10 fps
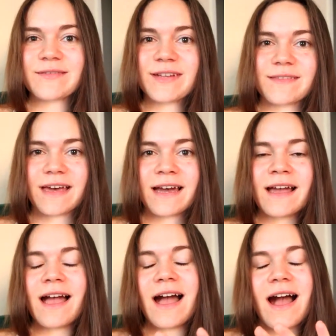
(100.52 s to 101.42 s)
Done that,
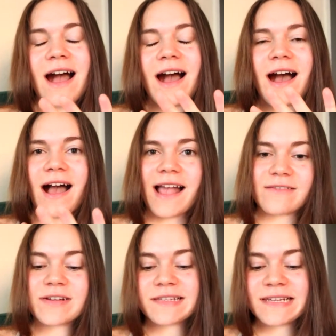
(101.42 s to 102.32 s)
I
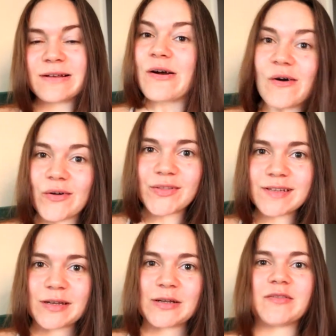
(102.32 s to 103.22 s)
have a seat on the
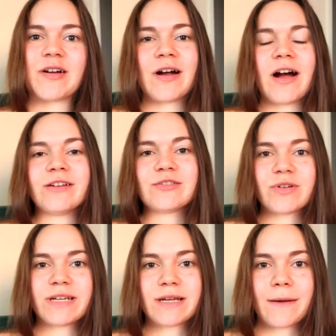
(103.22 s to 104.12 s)
sofa, I
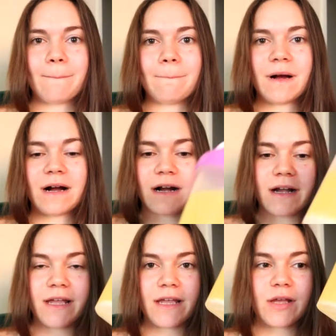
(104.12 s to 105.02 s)
drink
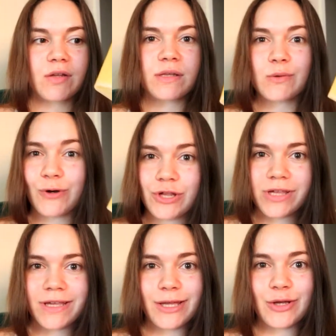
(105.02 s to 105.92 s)
my
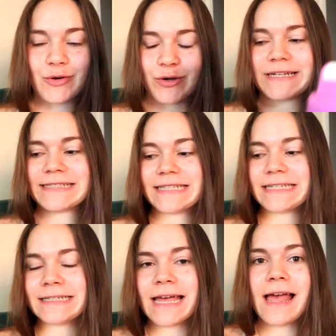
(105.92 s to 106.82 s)
squashy
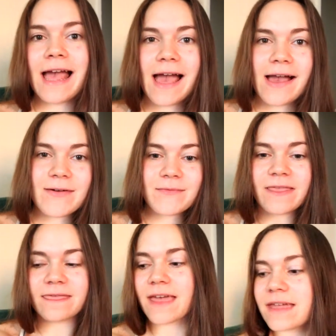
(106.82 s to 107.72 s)
creatine, um,
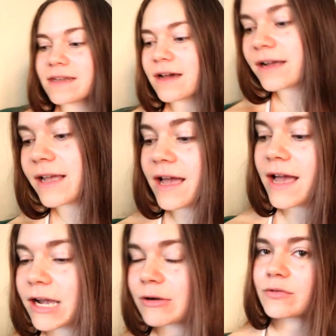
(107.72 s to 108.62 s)
and then I
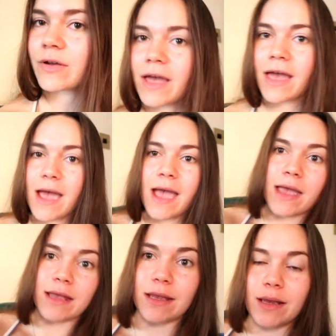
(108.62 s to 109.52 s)
have
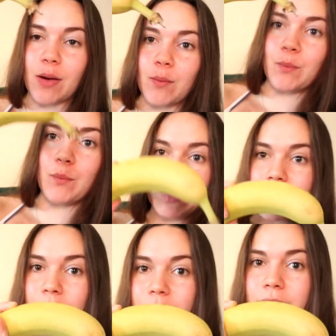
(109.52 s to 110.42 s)
a
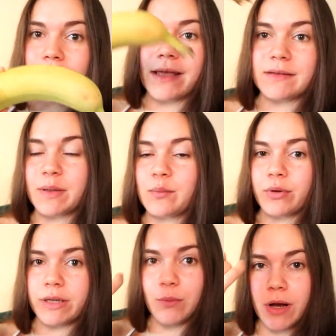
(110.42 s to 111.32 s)
banana as my
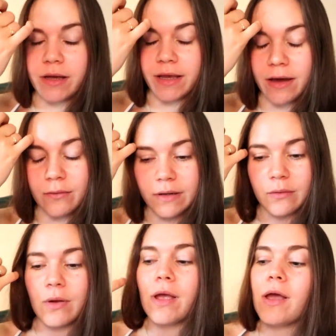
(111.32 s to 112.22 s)
pre-workout. Now